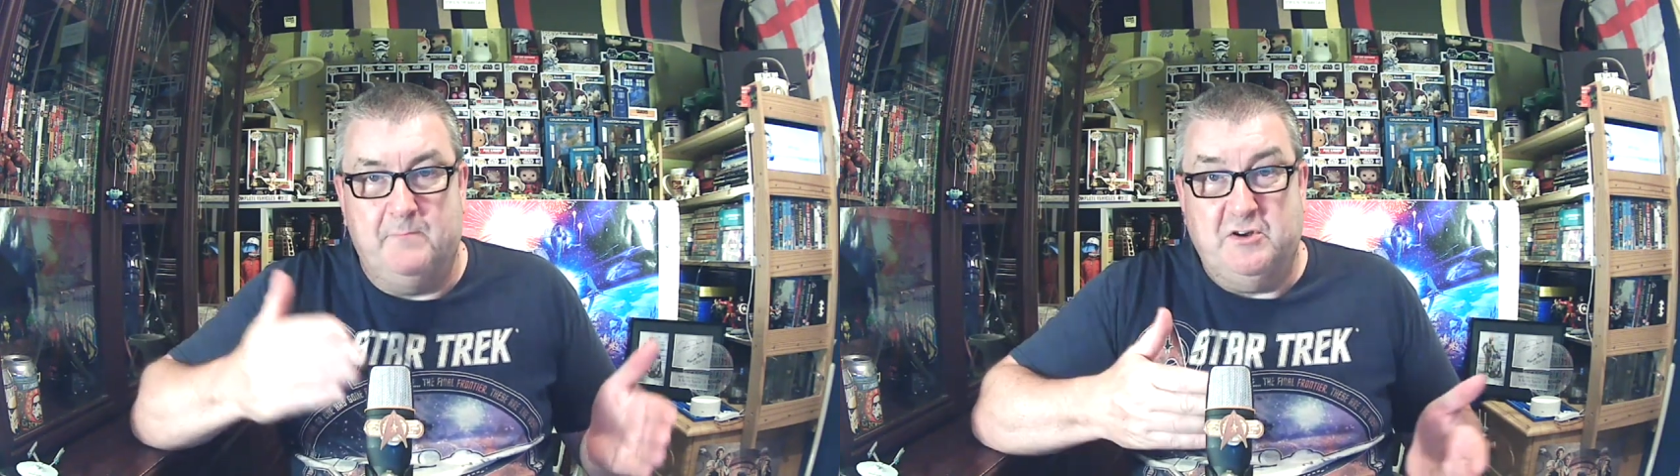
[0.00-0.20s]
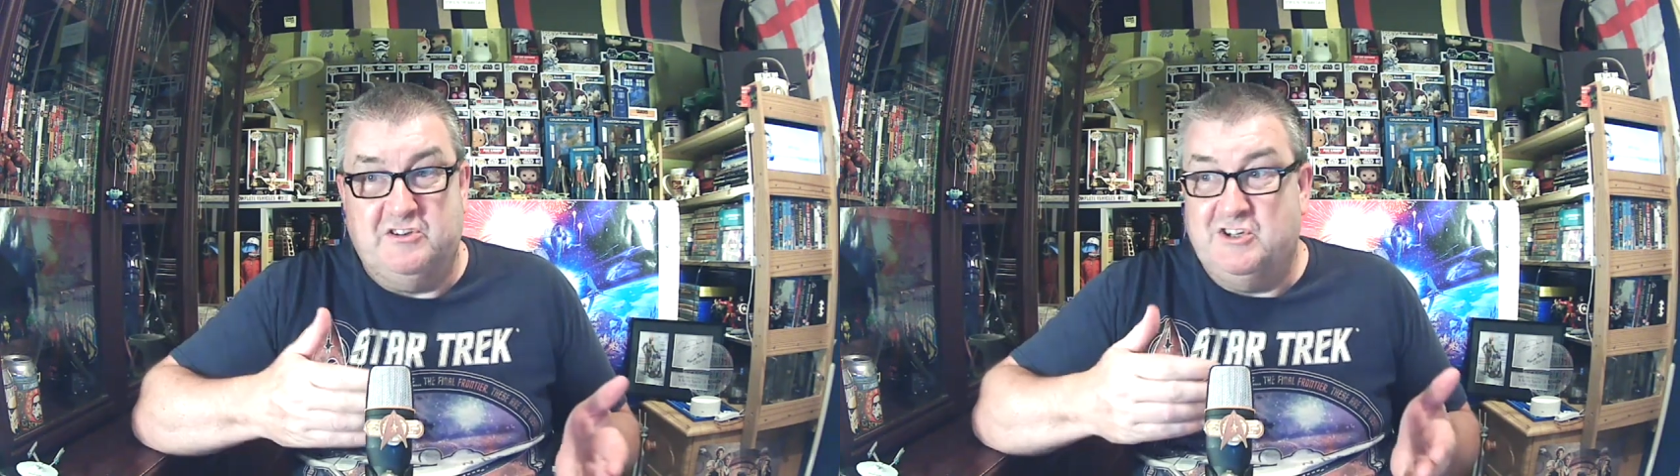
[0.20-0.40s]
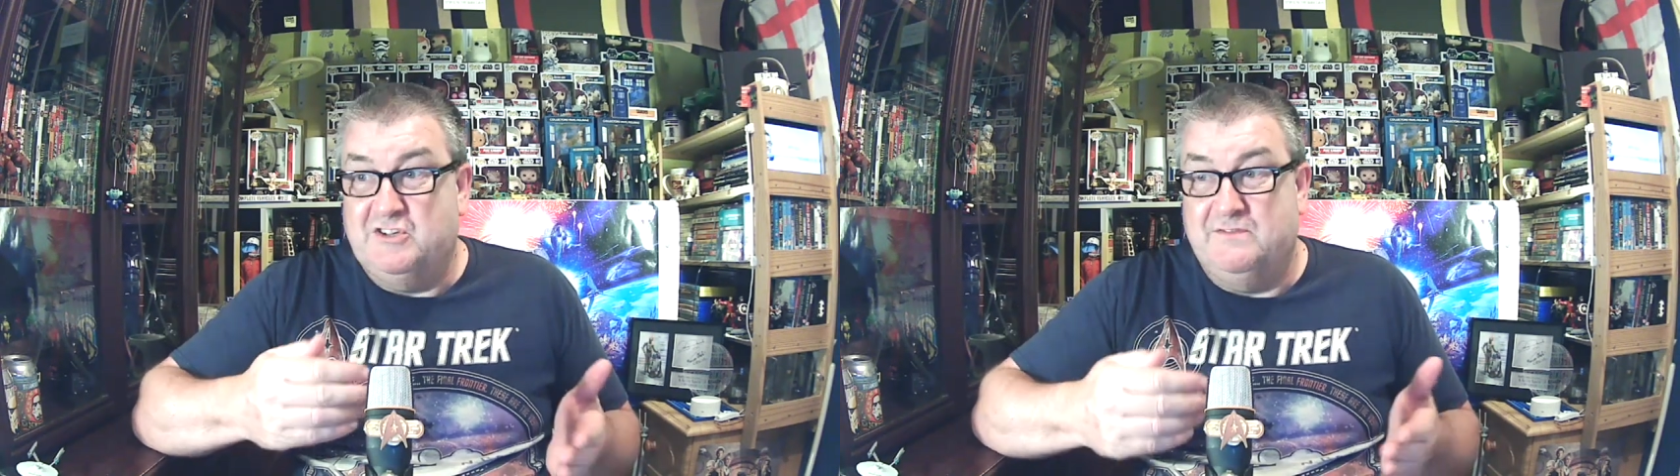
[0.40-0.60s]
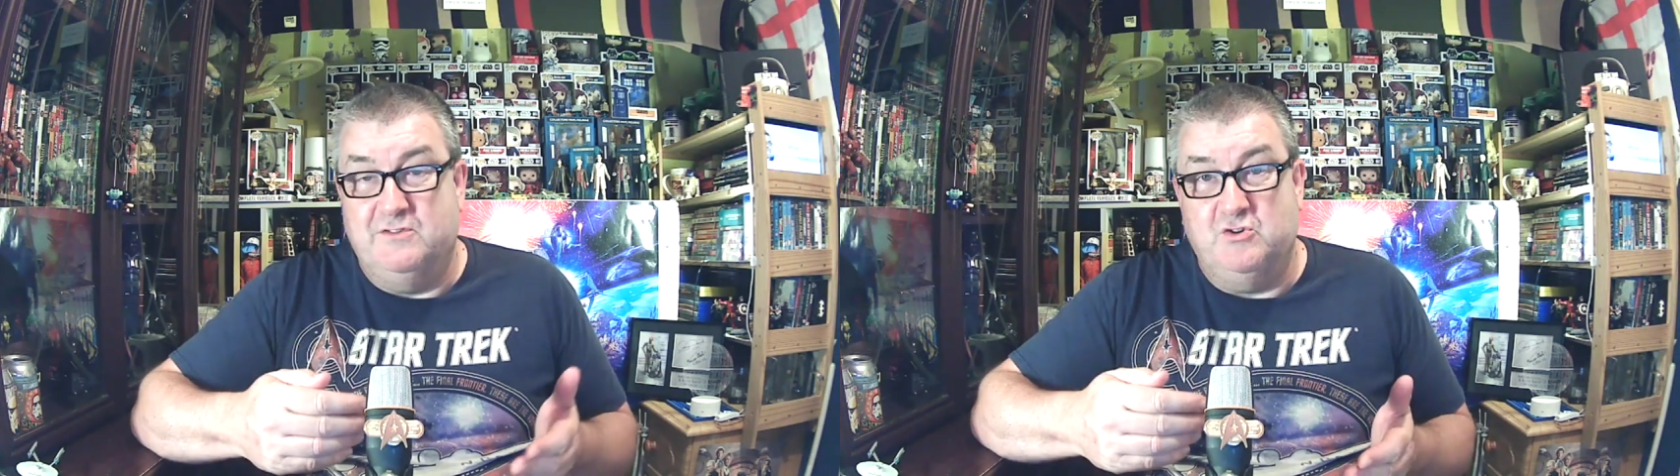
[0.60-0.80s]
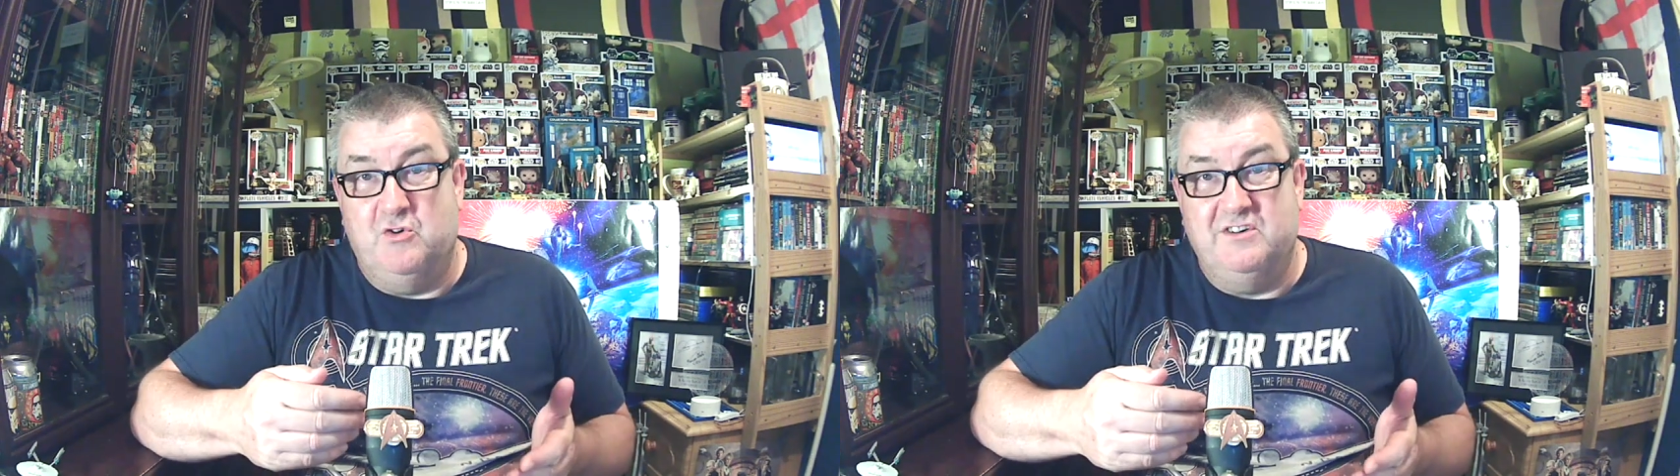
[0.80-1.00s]
penises and
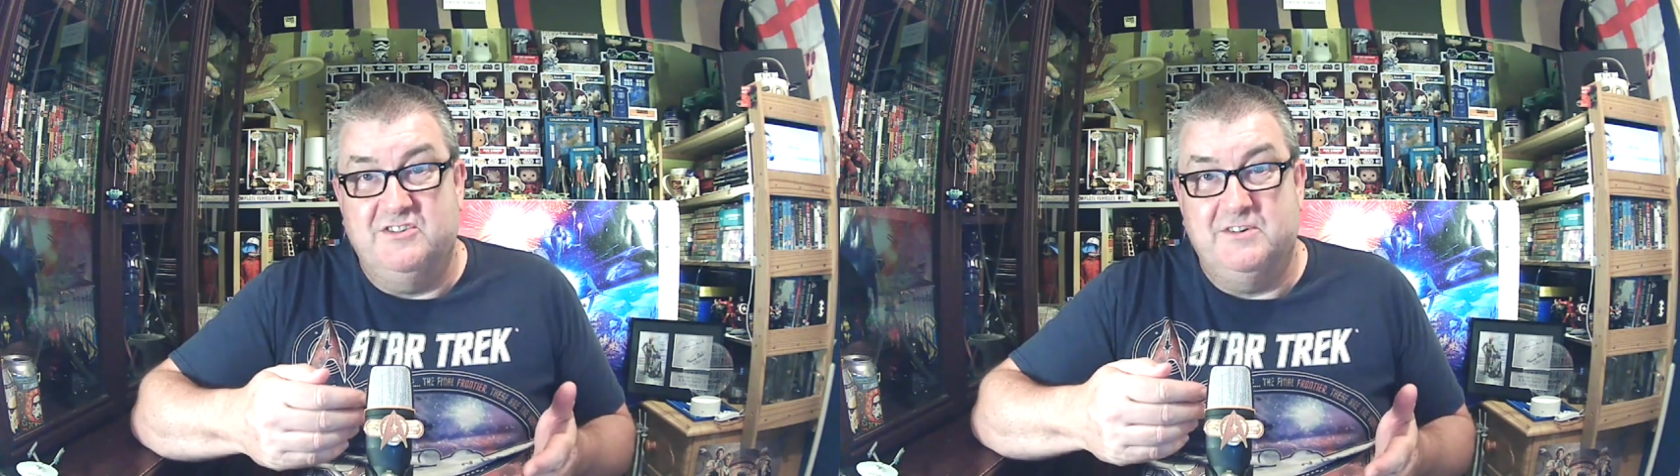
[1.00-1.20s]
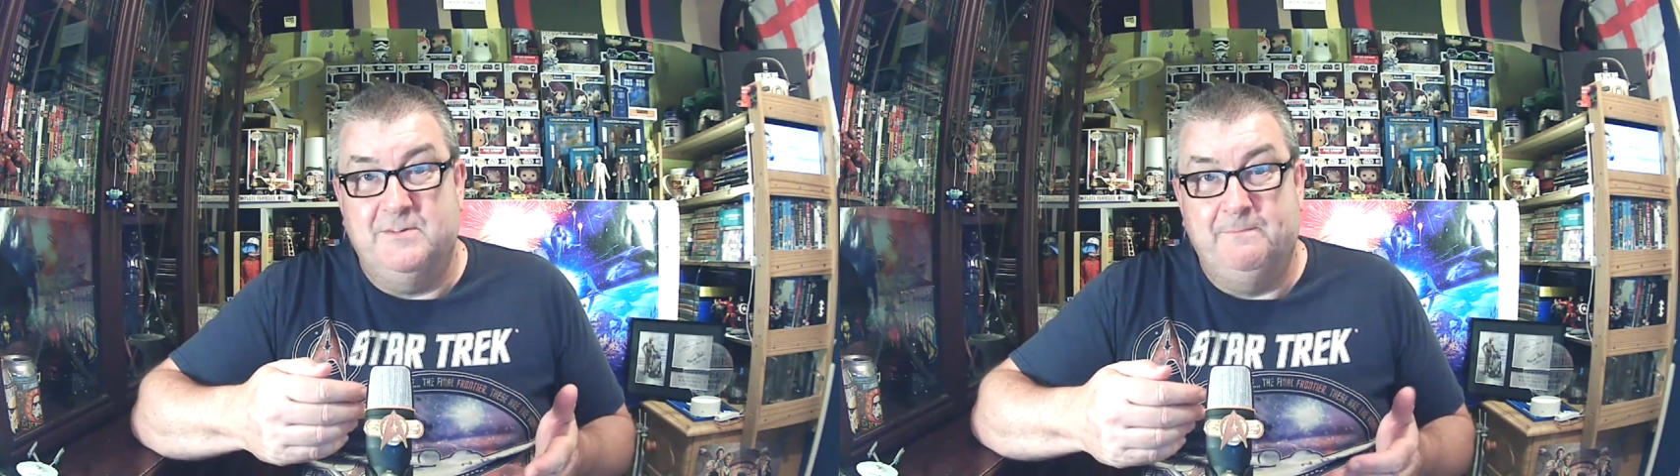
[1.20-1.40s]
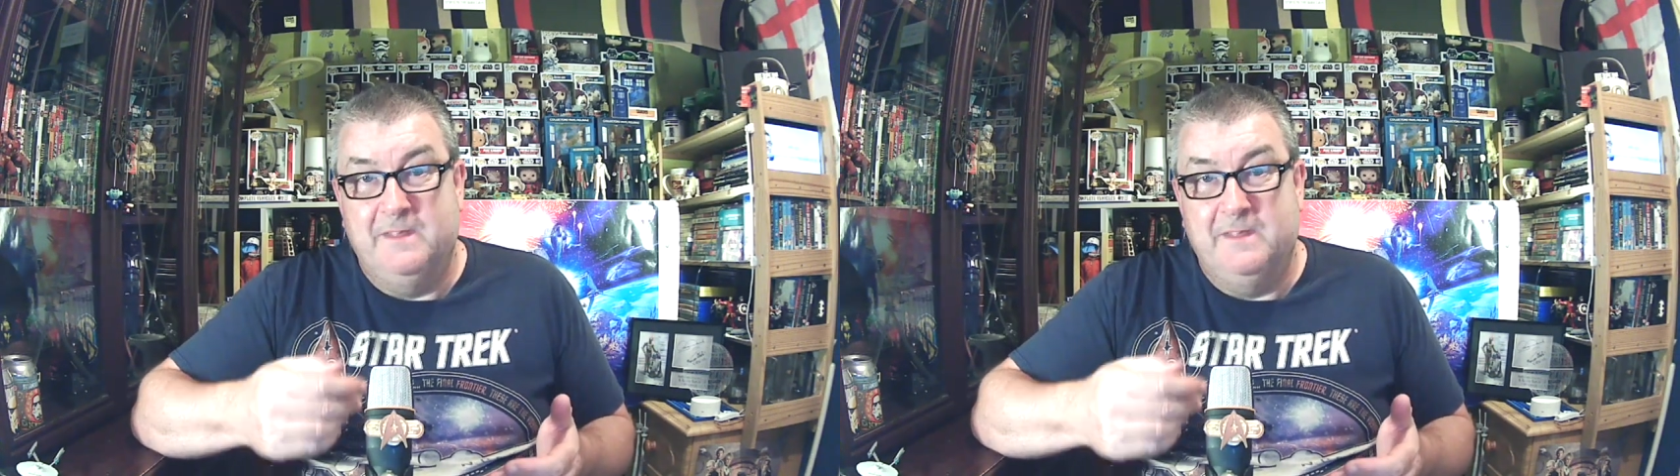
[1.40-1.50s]
vaginas.